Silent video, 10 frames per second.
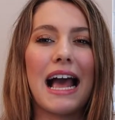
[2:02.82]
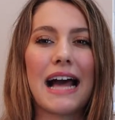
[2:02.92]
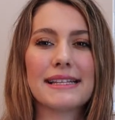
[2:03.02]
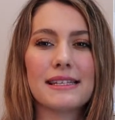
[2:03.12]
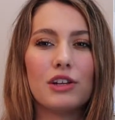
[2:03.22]

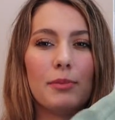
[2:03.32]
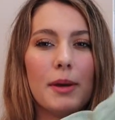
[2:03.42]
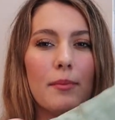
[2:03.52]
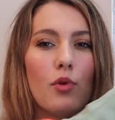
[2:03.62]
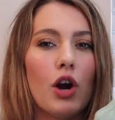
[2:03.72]
adds a little
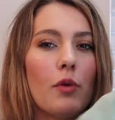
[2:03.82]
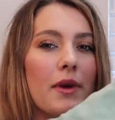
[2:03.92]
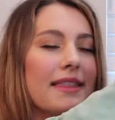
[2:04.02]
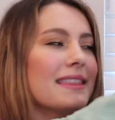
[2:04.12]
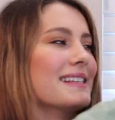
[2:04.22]
bit more
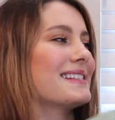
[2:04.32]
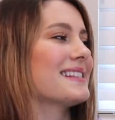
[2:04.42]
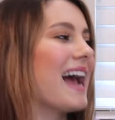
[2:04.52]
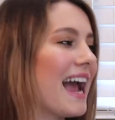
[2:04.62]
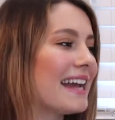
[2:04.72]
with the
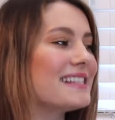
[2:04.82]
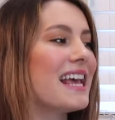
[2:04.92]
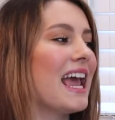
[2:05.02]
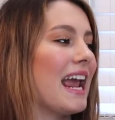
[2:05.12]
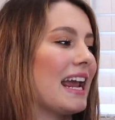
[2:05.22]
sides,
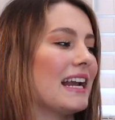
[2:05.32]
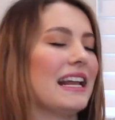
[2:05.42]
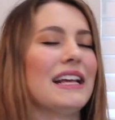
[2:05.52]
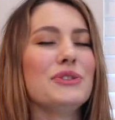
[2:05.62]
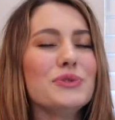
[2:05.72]

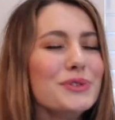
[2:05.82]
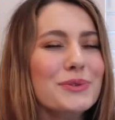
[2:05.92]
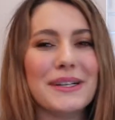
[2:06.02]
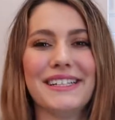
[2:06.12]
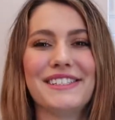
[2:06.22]
and
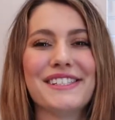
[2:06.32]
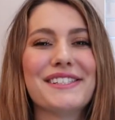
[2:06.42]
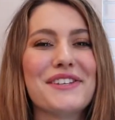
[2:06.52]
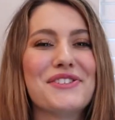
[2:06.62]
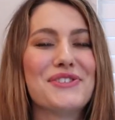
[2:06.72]
ooh, it's
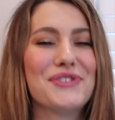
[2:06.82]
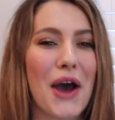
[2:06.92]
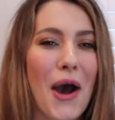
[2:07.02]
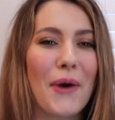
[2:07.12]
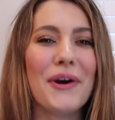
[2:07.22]
just
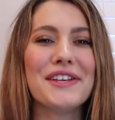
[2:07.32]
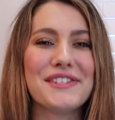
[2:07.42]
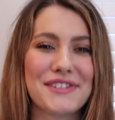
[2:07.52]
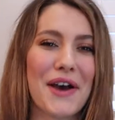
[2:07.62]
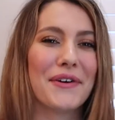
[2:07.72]
so,
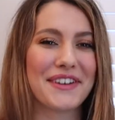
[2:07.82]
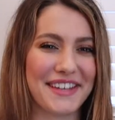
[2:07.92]
so